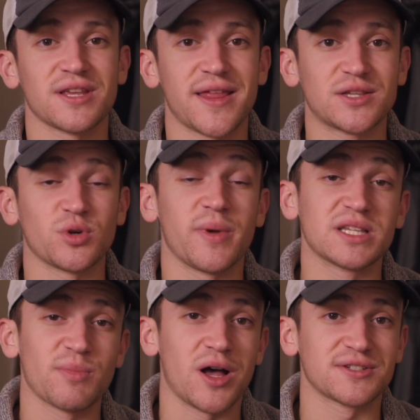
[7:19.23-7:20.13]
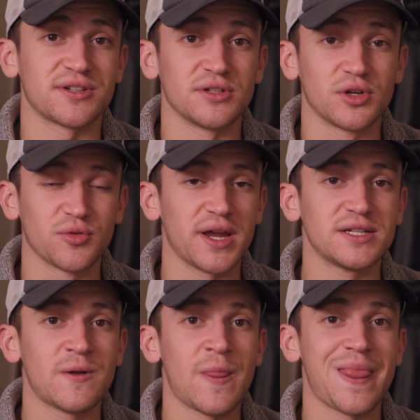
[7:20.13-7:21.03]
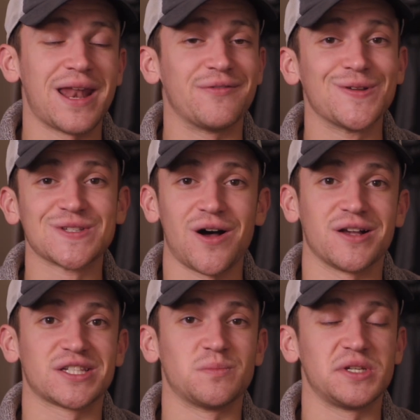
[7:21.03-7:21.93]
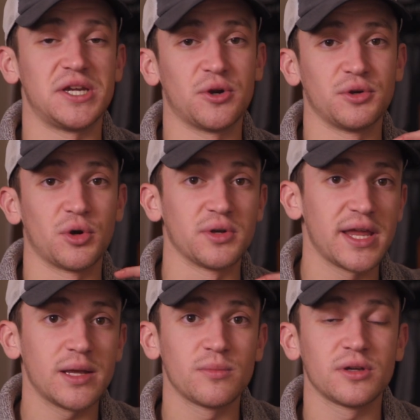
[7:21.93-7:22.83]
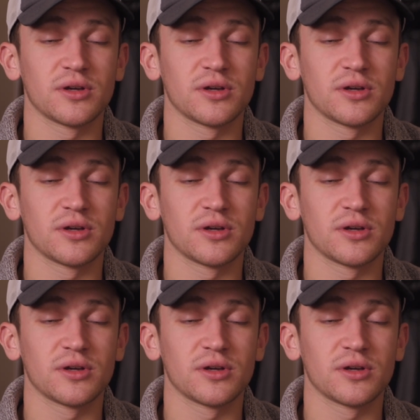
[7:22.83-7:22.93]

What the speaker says: That's what makes Boston great, and it feels awesome to hear your name